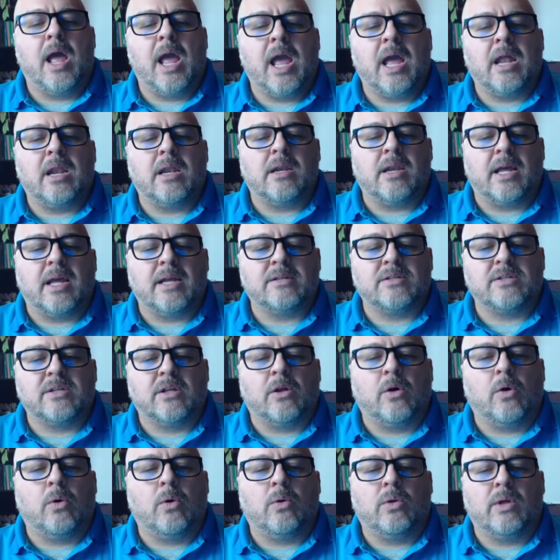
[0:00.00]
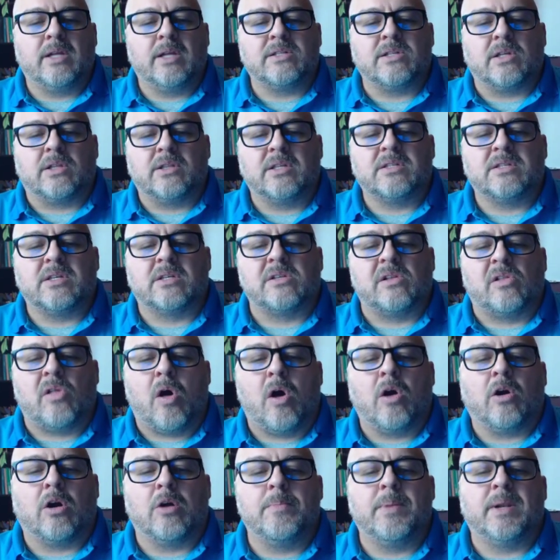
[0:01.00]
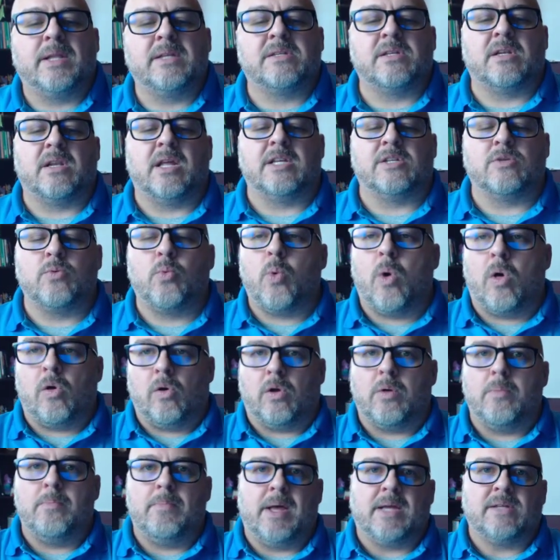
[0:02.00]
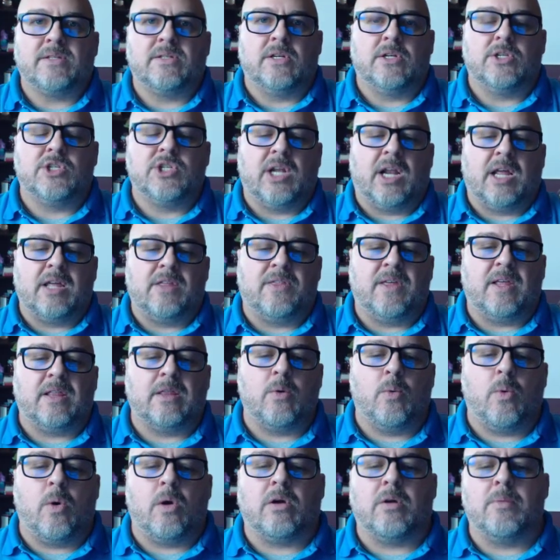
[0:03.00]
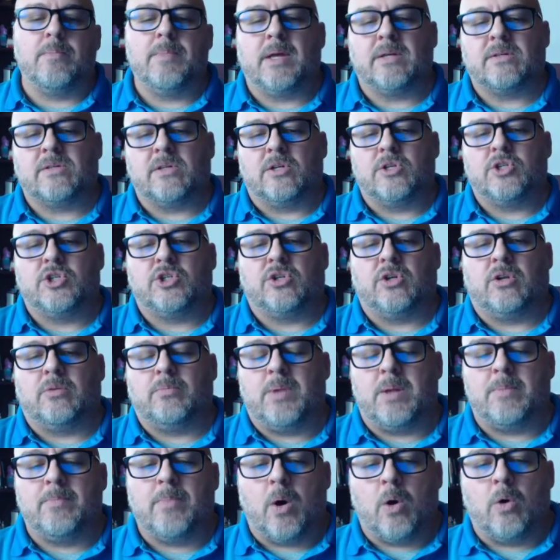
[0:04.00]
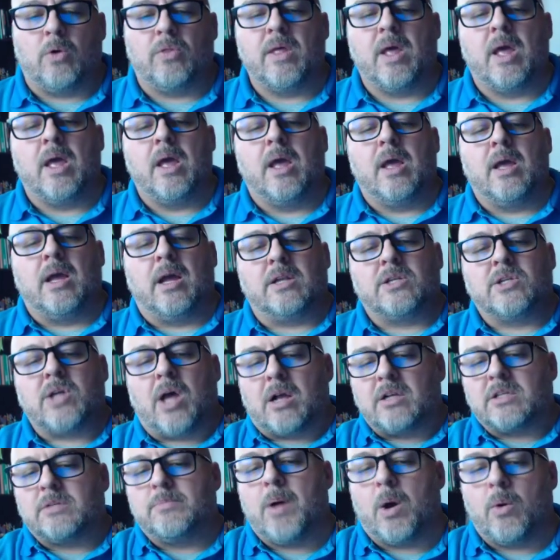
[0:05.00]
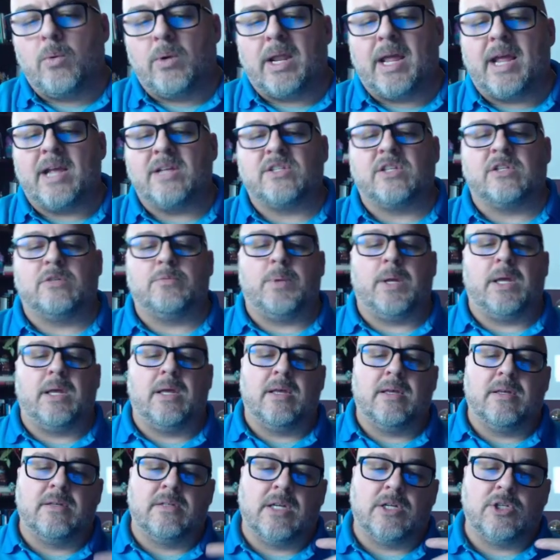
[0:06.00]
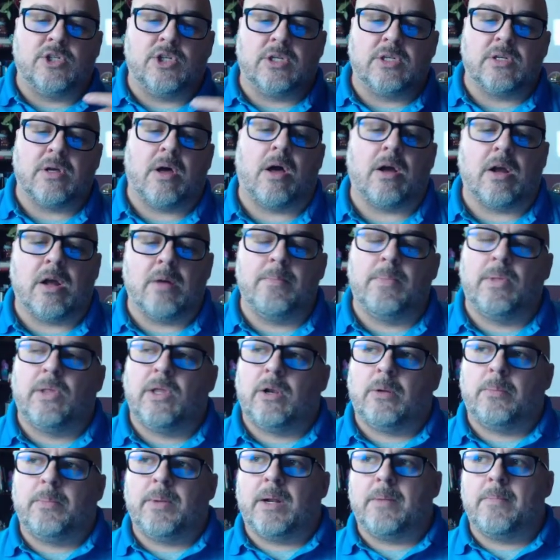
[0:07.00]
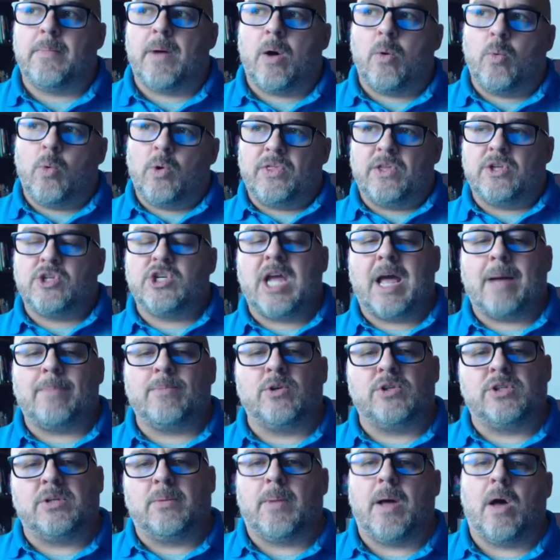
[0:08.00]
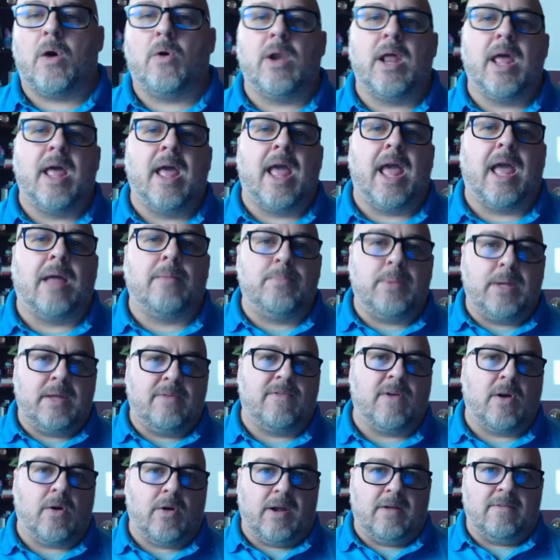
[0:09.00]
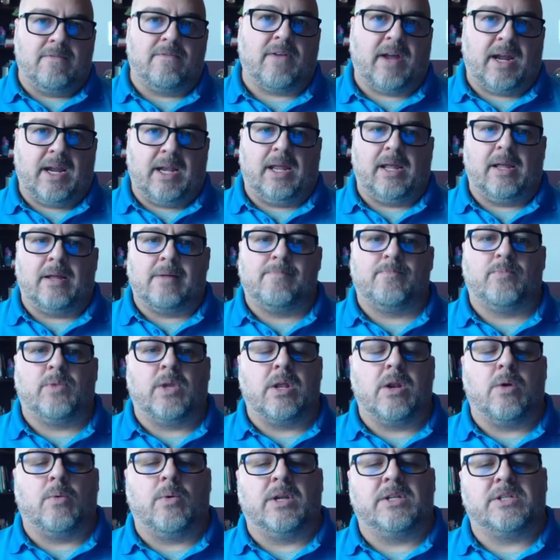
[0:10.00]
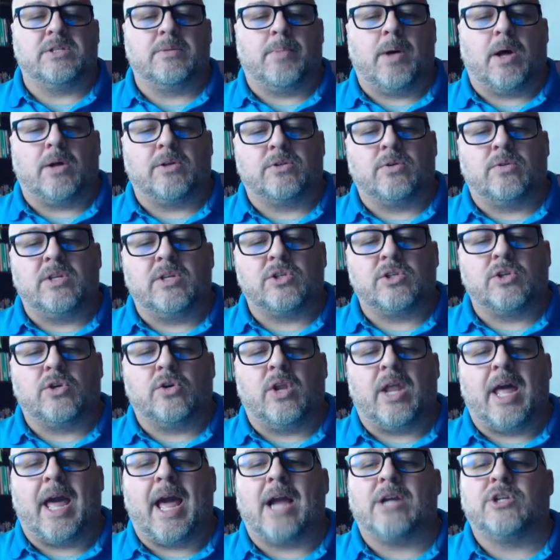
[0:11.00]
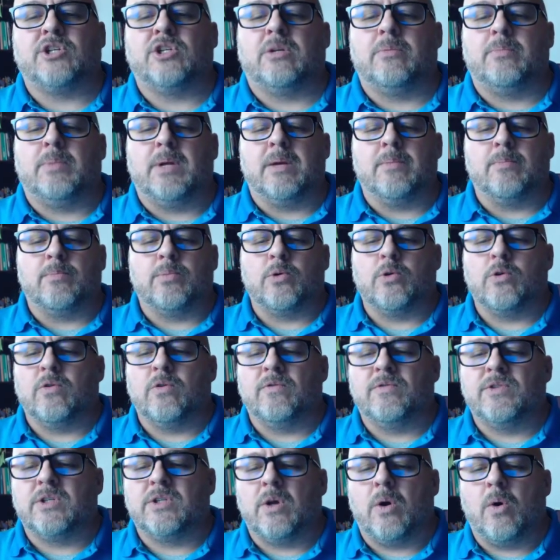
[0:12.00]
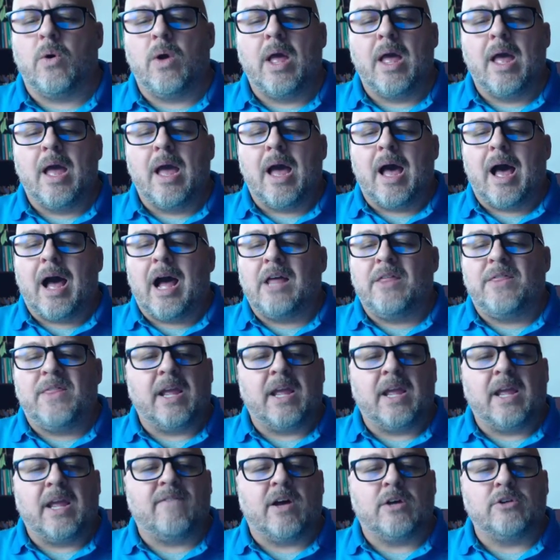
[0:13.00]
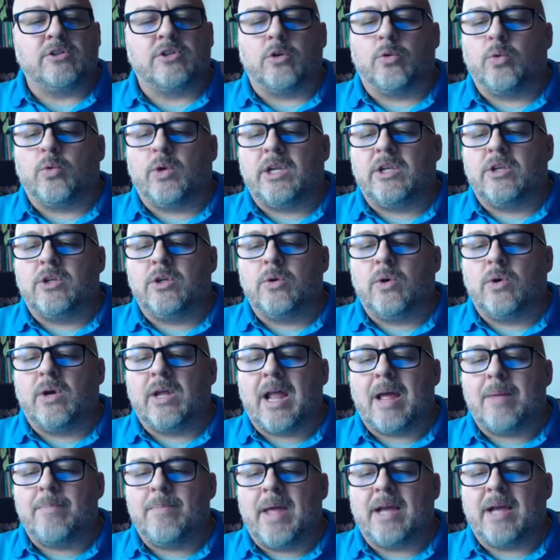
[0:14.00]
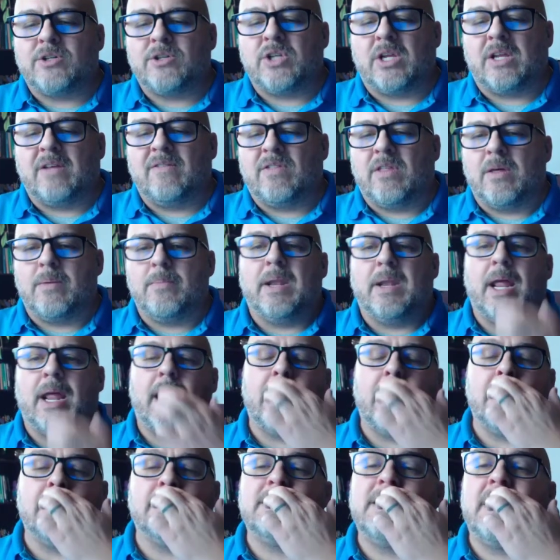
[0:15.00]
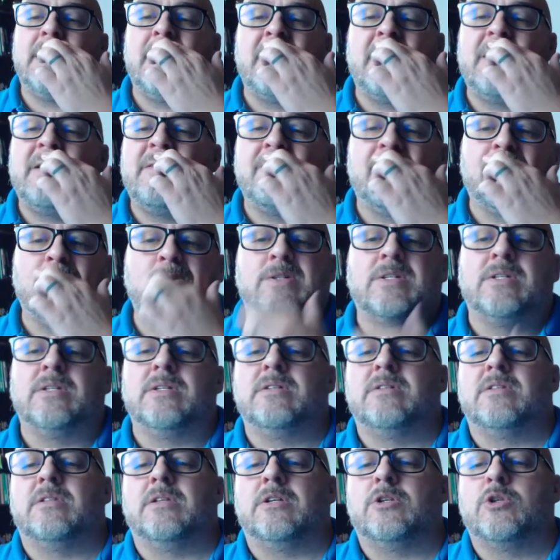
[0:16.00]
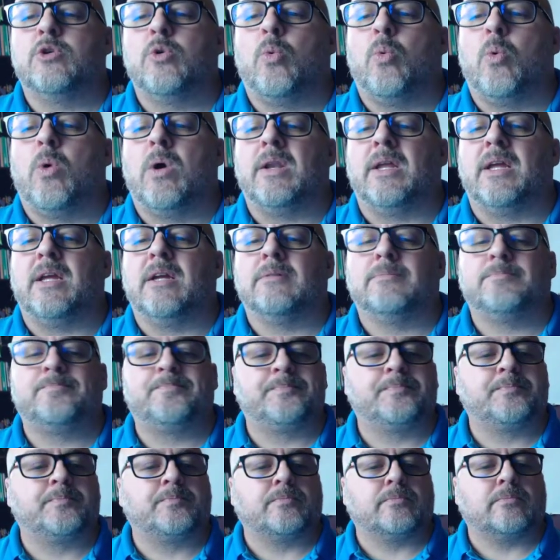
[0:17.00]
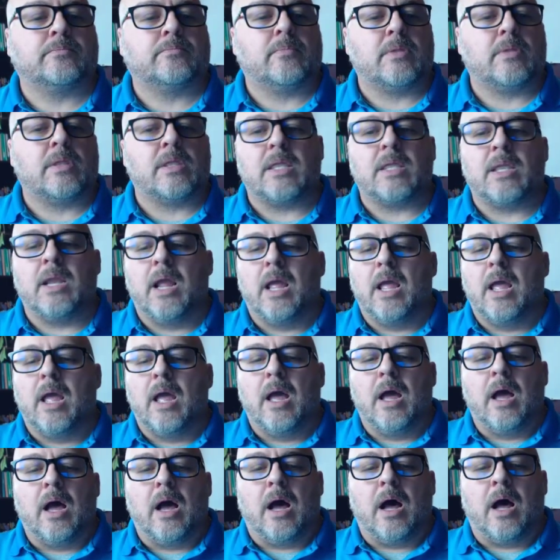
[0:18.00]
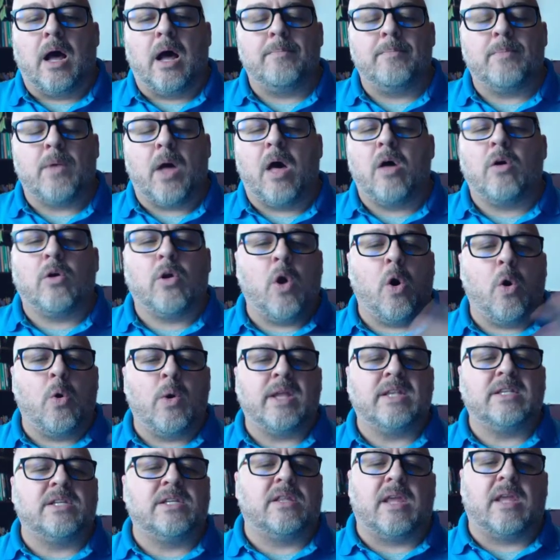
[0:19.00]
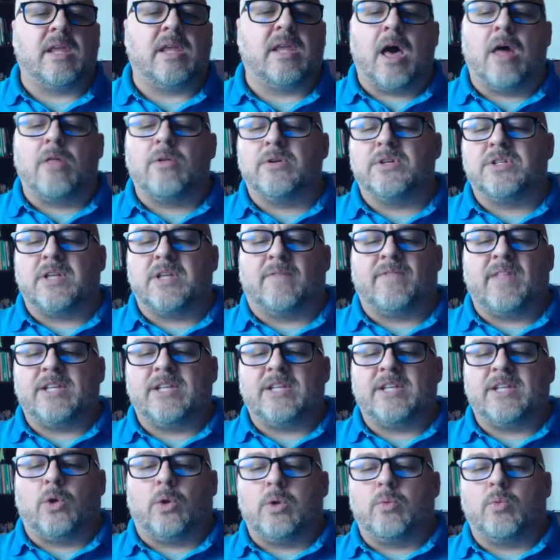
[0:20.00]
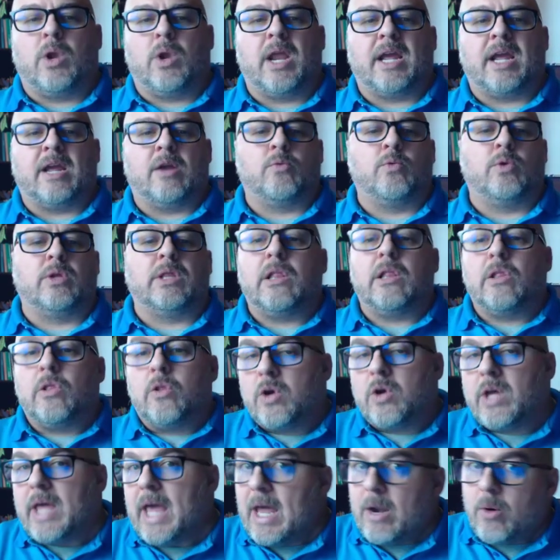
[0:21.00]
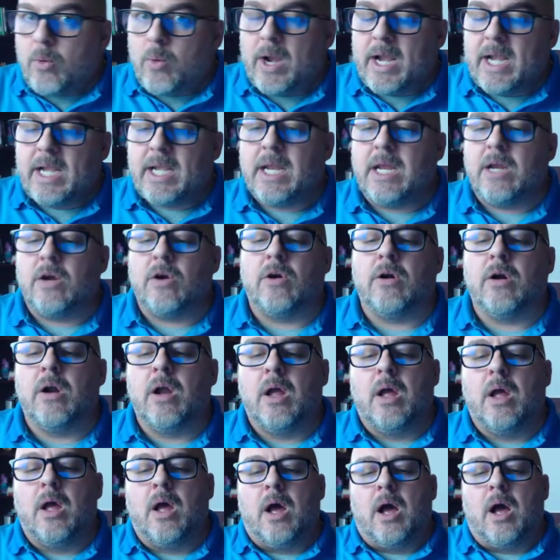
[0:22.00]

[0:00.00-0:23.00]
And a nice little, this is longer, but it's a nice welcome message. And I think the welcome message should be both, it talks about what ASSP is, it should talk a little bit about what the chapter's about, and be very inviting, what it's about. So this could actually be improved. So I think if I was to redo it, I may actually give them an 18 versus the 20. I'll go into the other stuff. That's the only one I could really look at right here.